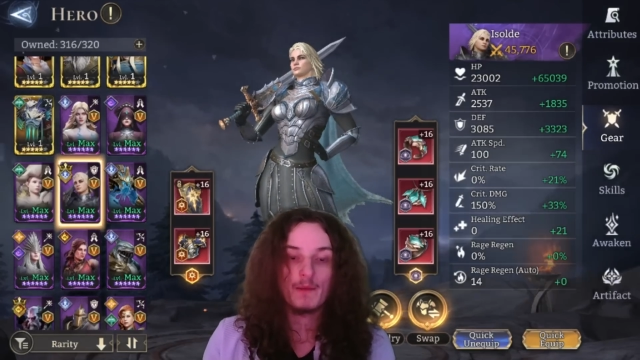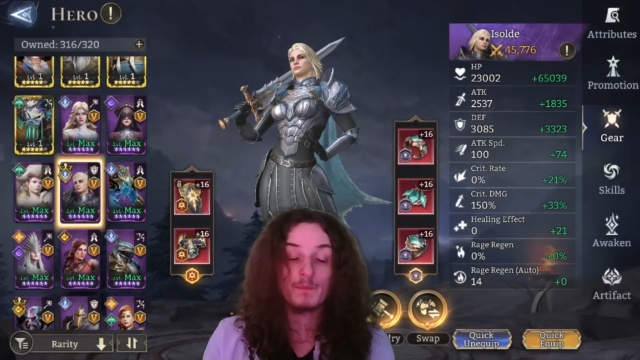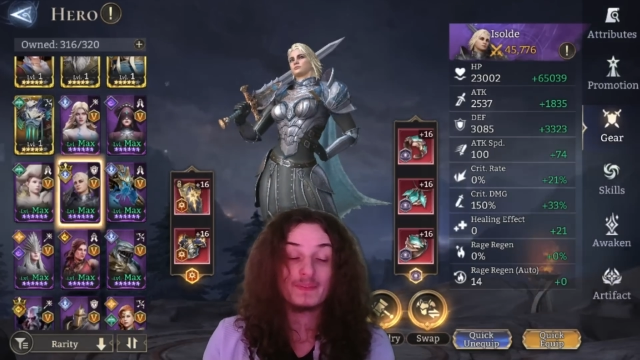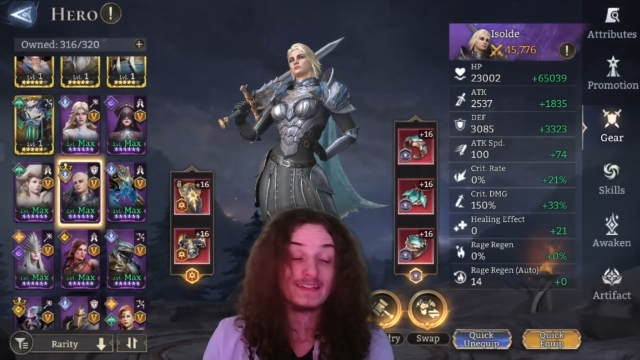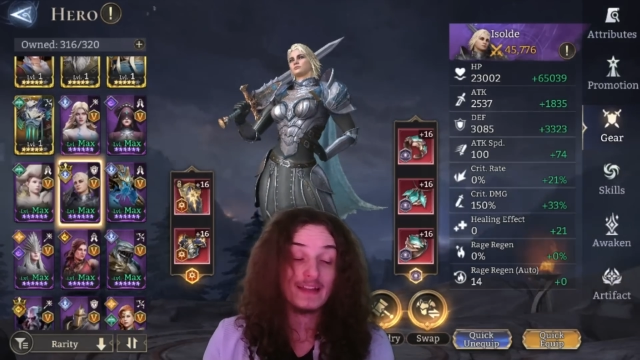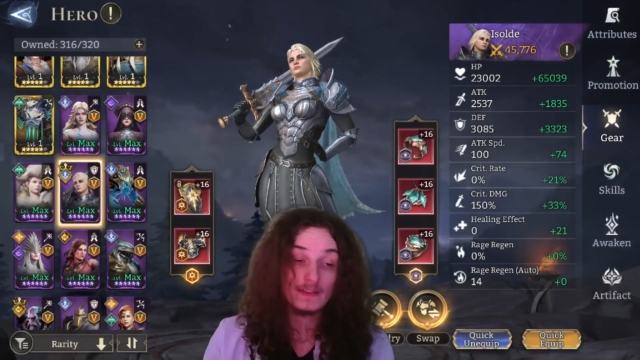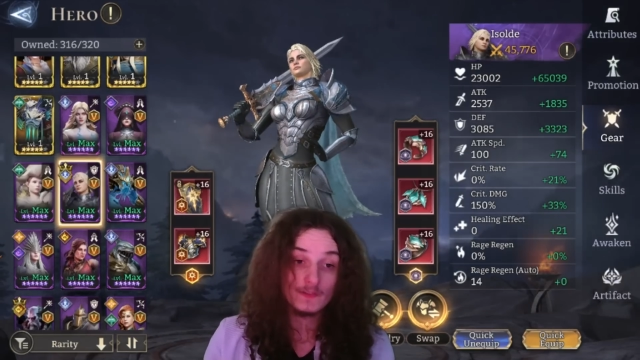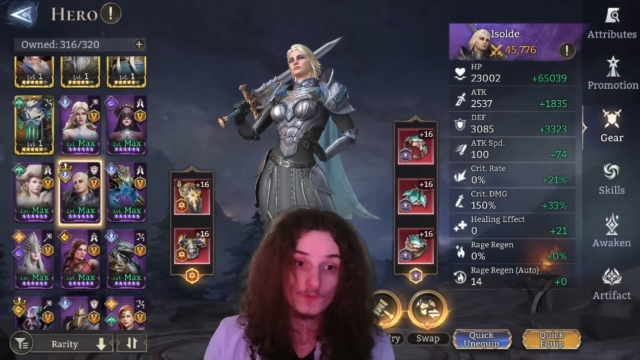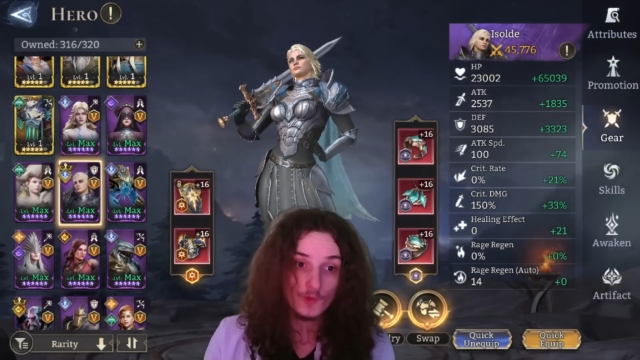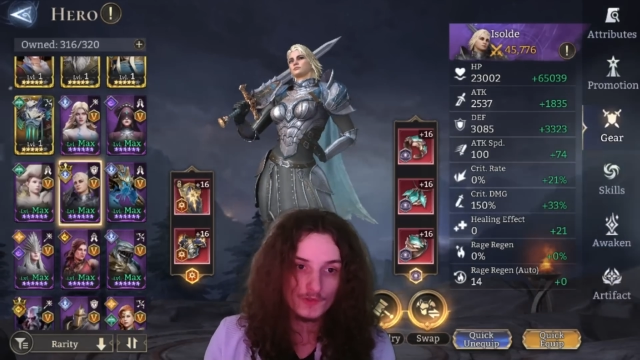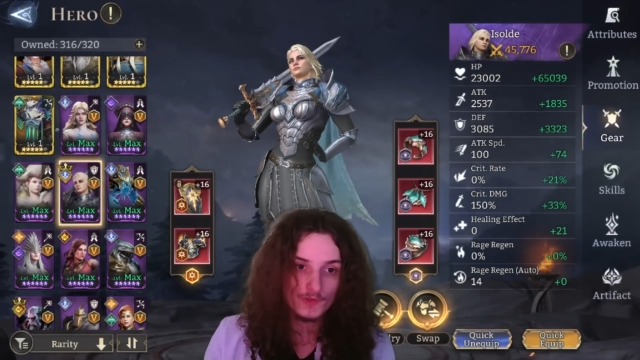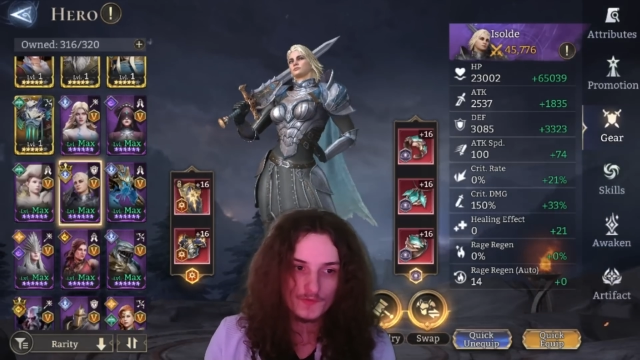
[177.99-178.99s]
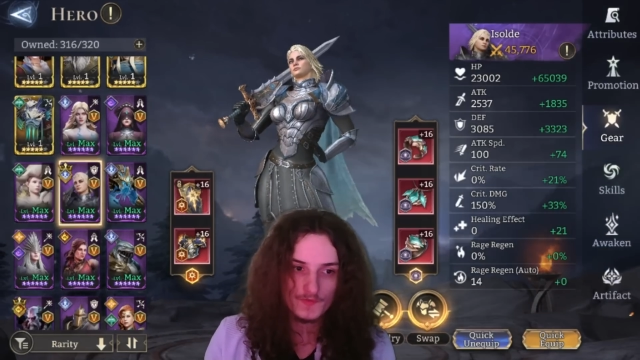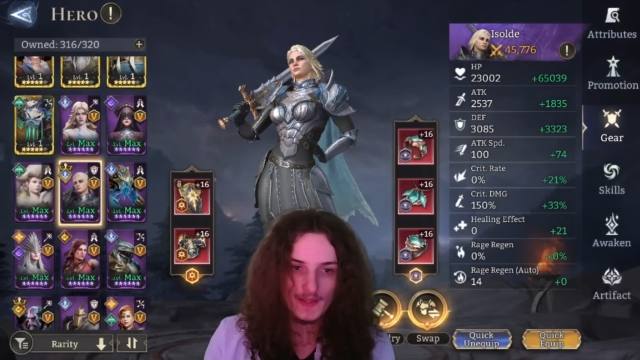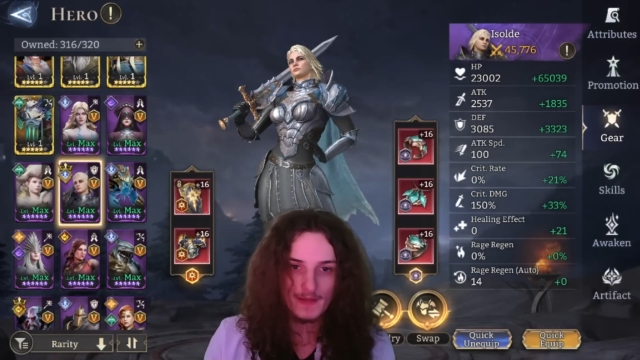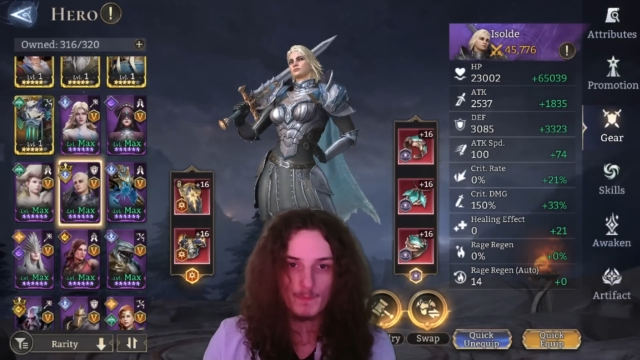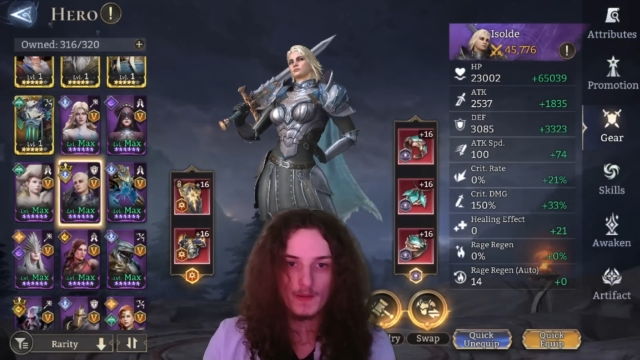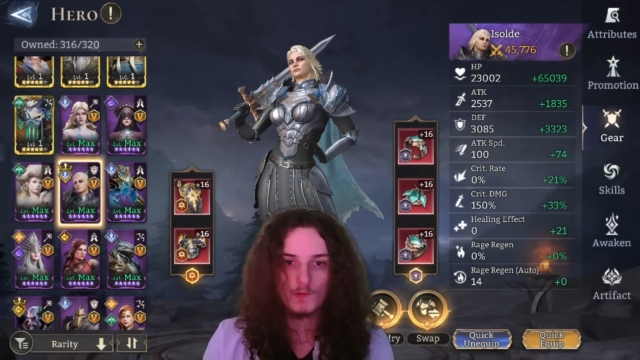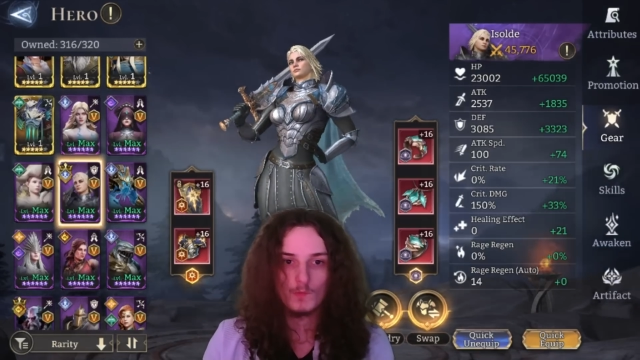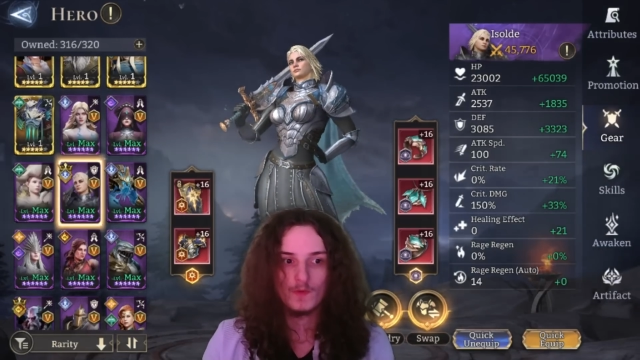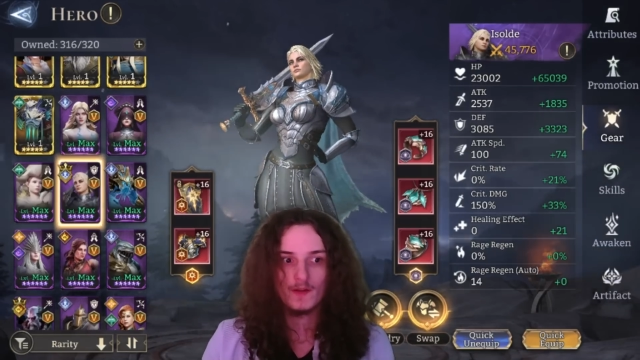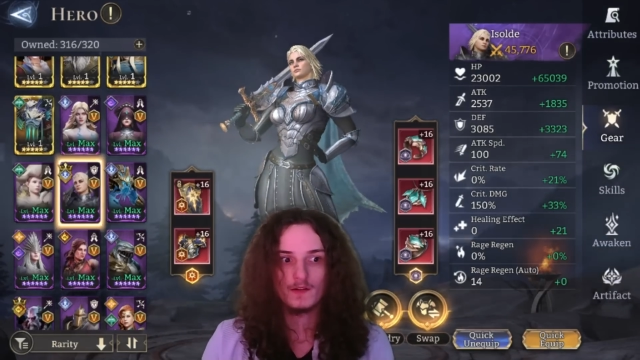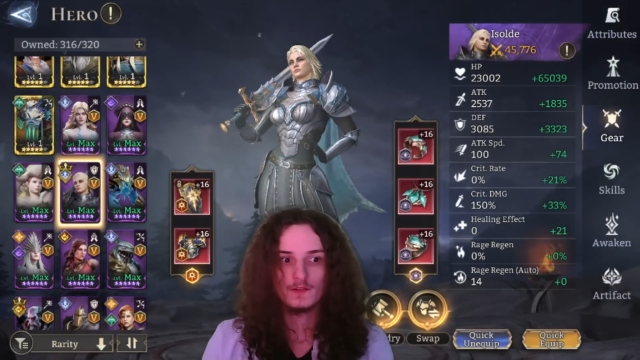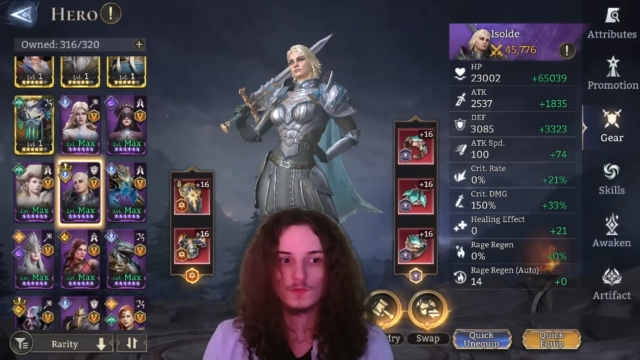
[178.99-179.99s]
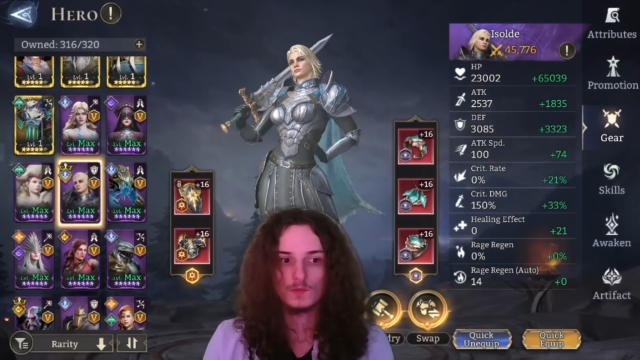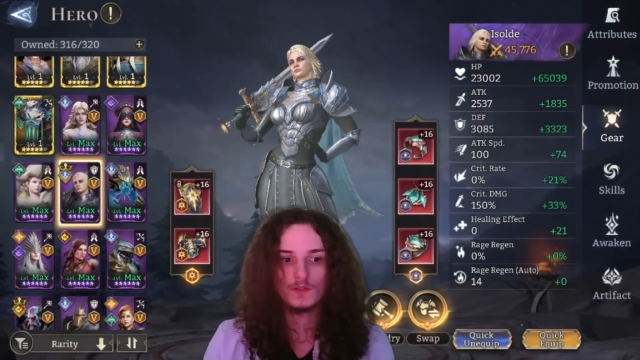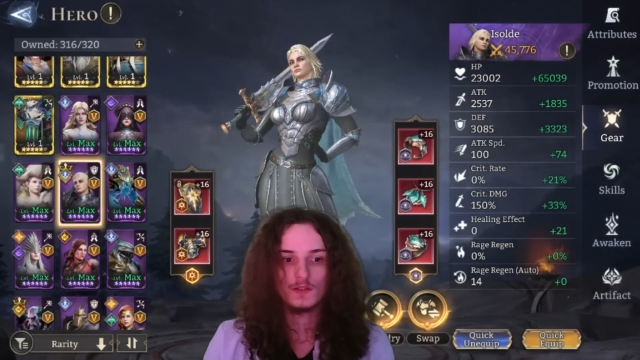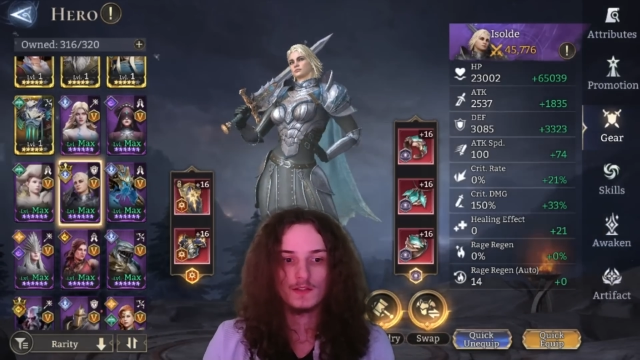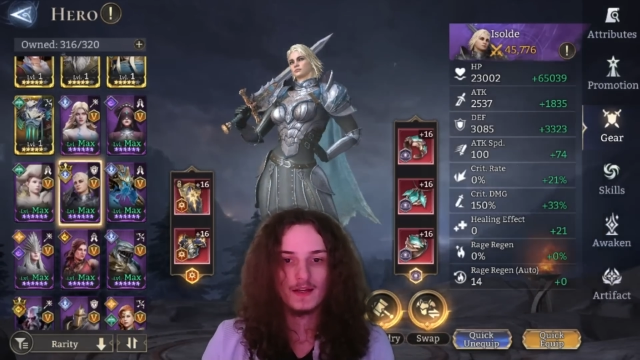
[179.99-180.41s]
besides Voidrift Nightmare, where you can